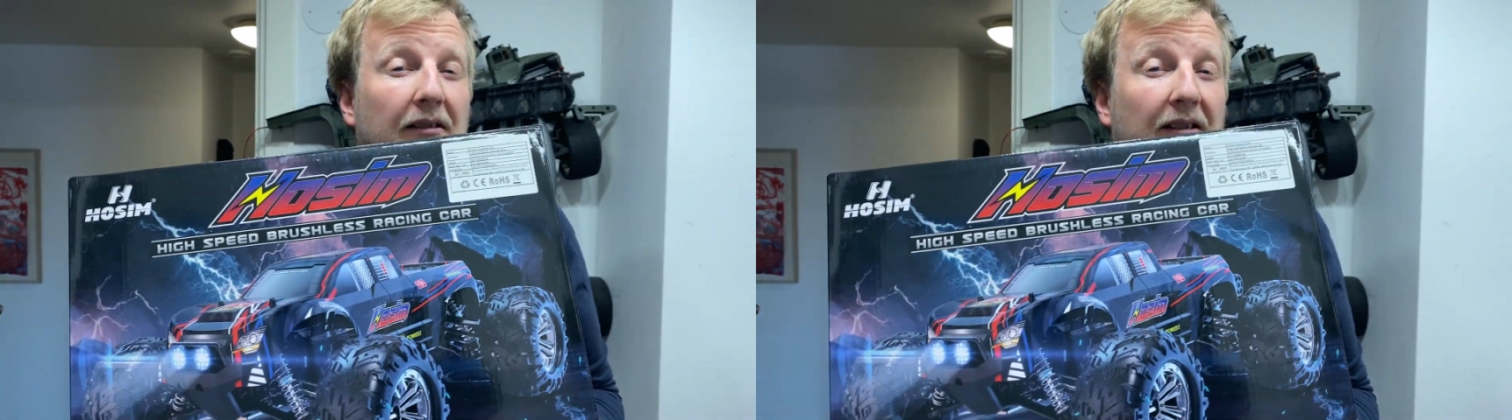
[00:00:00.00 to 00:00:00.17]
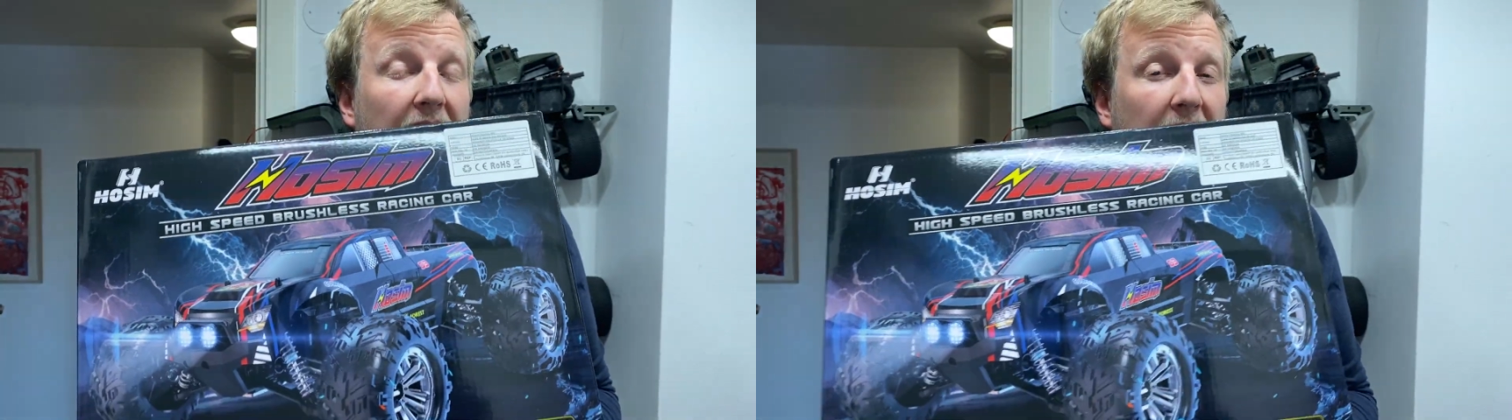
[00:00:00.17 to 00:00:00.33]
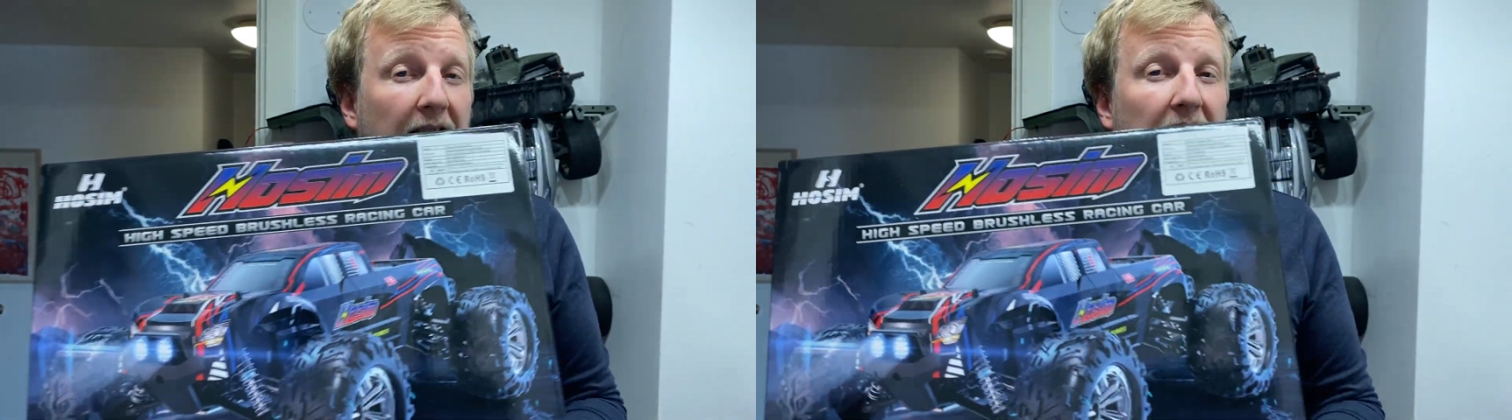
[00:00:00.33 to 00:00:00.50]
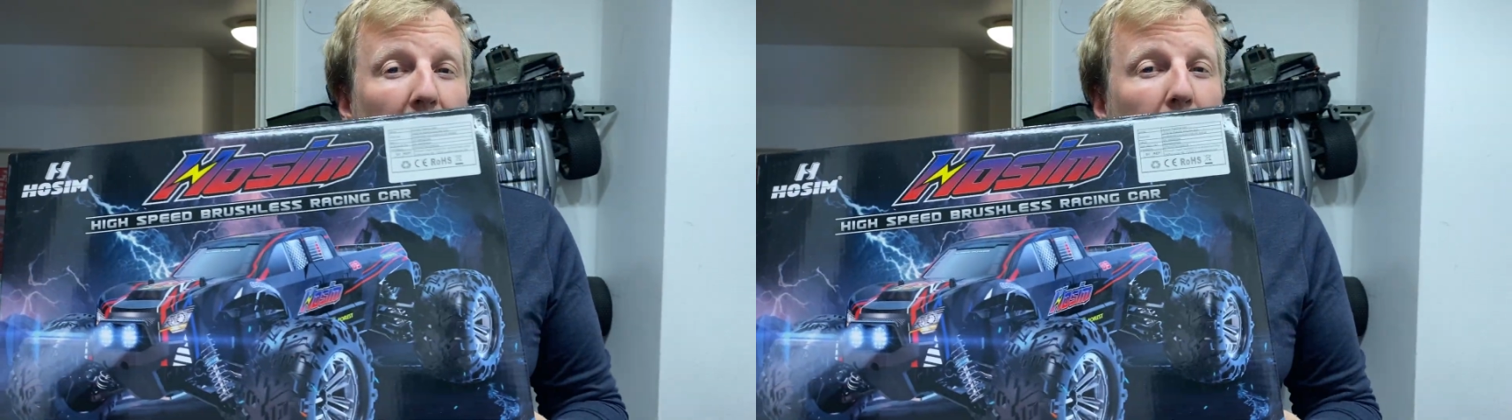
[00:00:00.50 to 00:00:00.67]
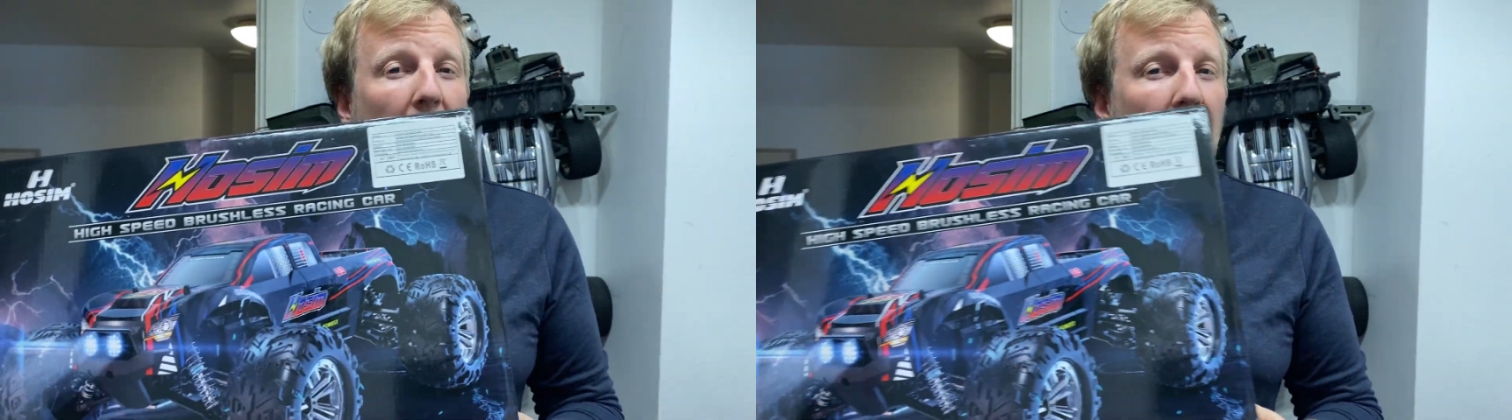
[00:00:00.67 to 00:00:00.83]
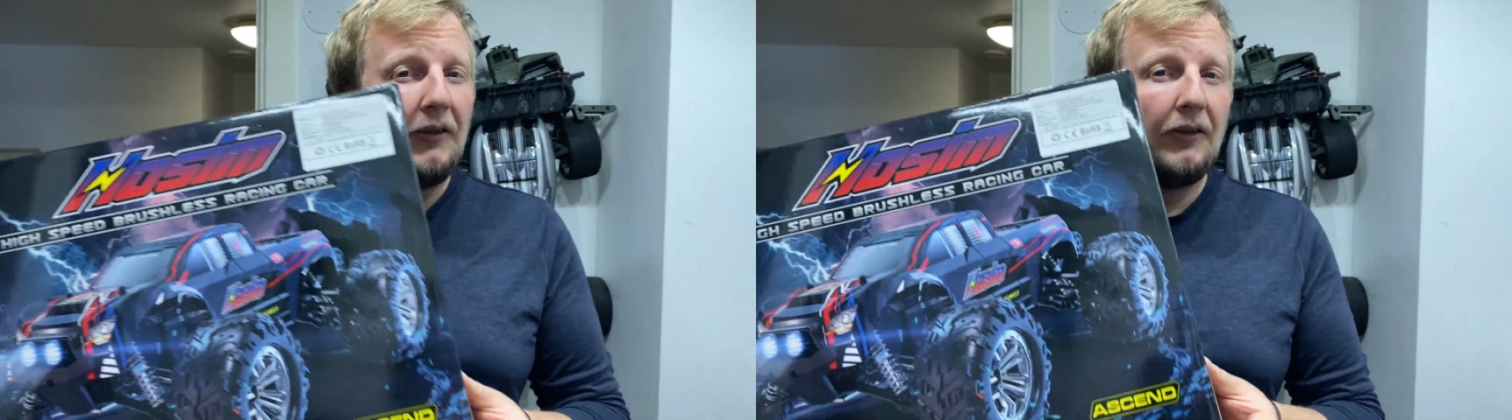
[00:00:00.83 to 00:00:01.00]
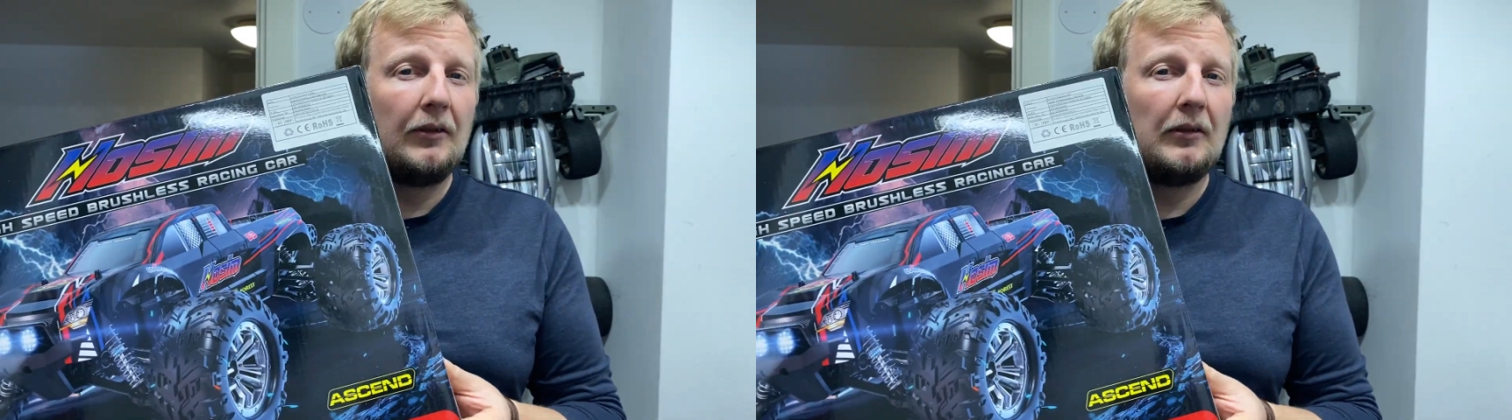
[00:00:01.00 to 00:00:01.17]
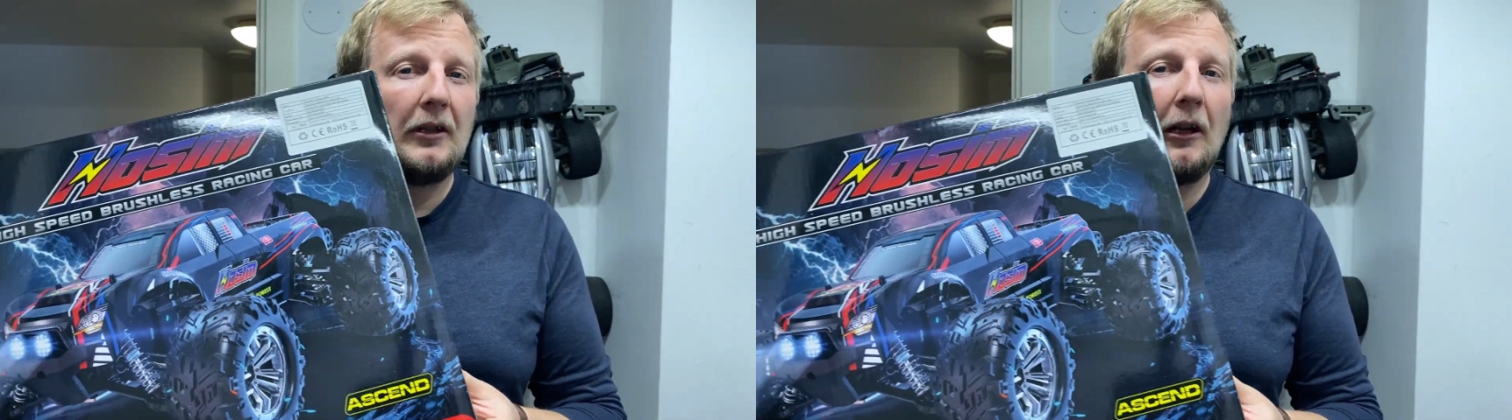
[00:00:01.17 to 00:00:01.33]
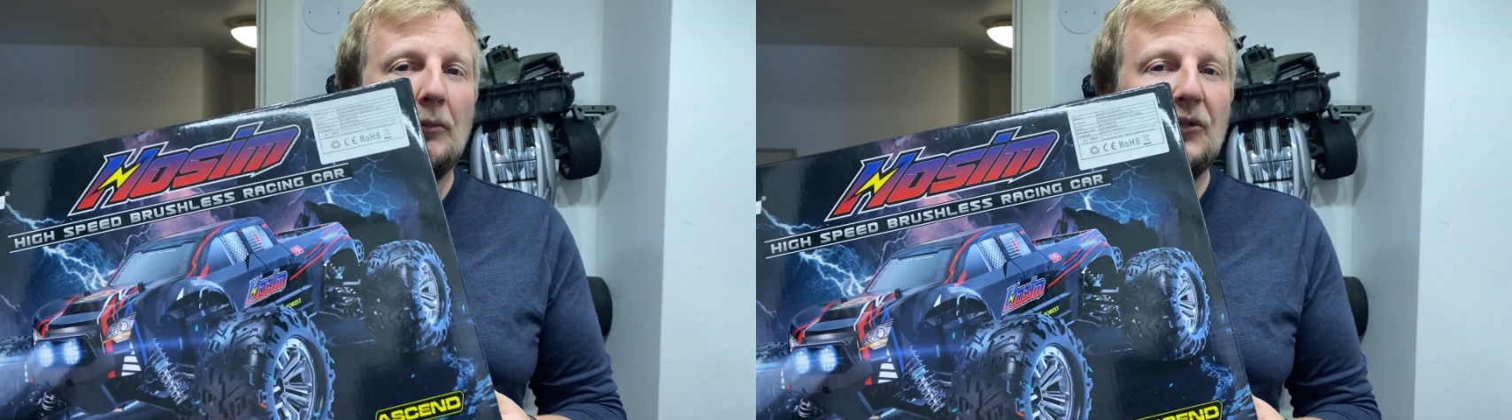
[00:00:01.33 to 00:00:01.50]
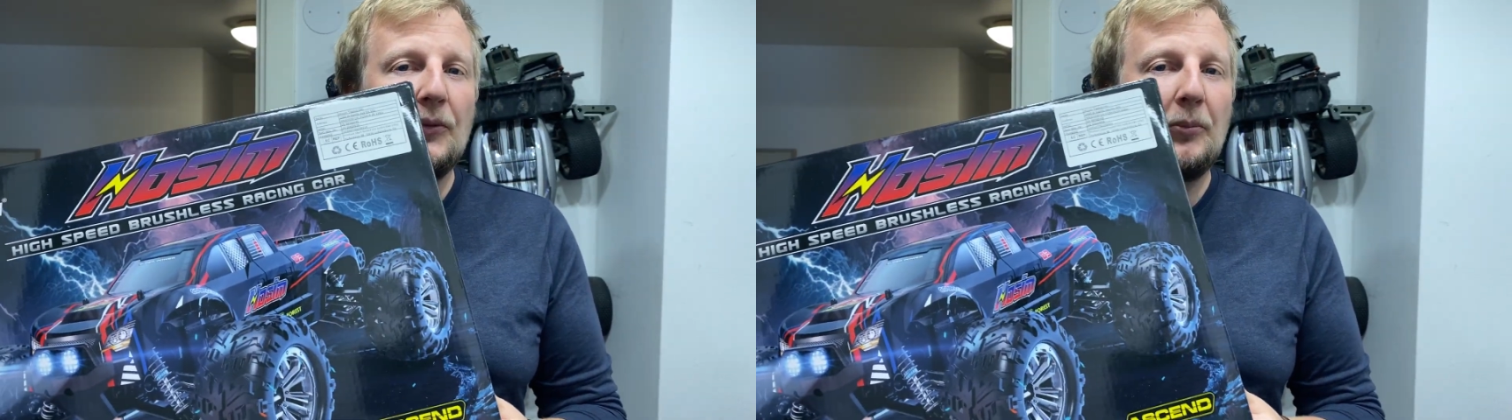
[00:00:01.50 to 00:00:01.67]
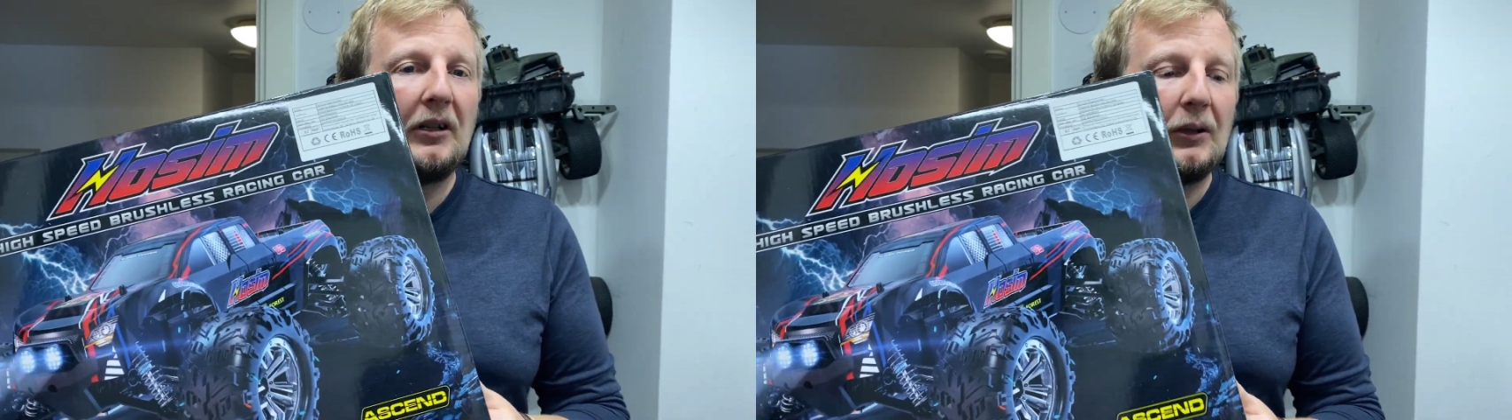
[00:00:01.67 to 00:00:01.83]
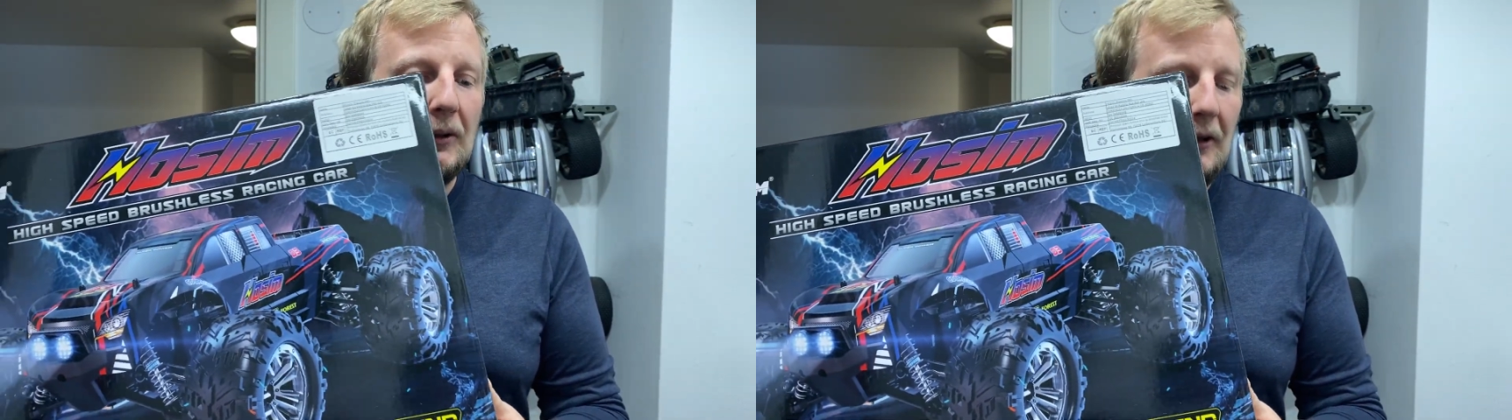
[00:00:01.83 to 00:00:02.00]
60 plus kilometers
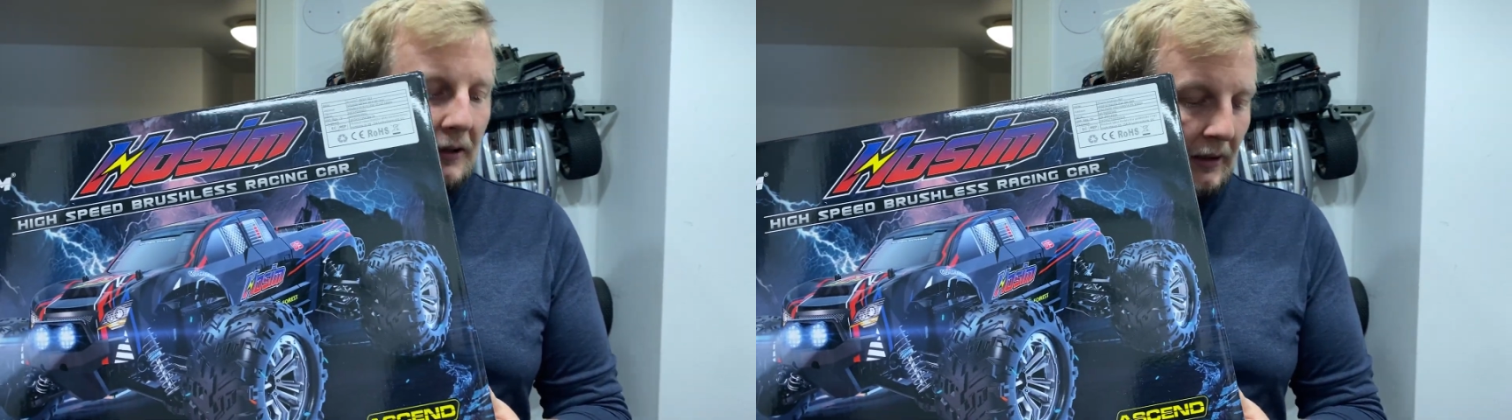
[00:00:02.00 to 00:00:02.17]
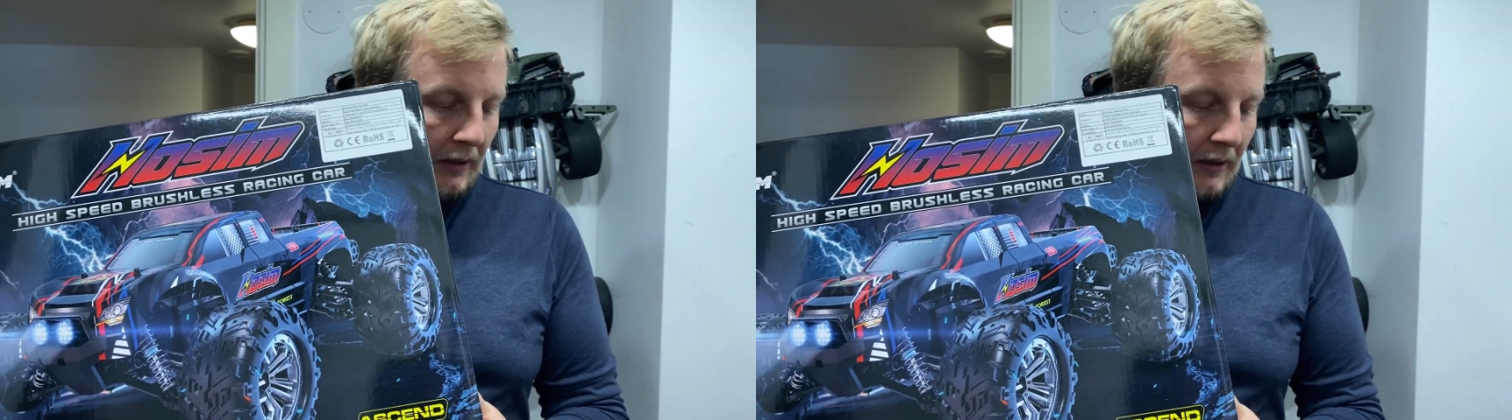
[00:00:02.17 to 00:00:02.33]
per hour,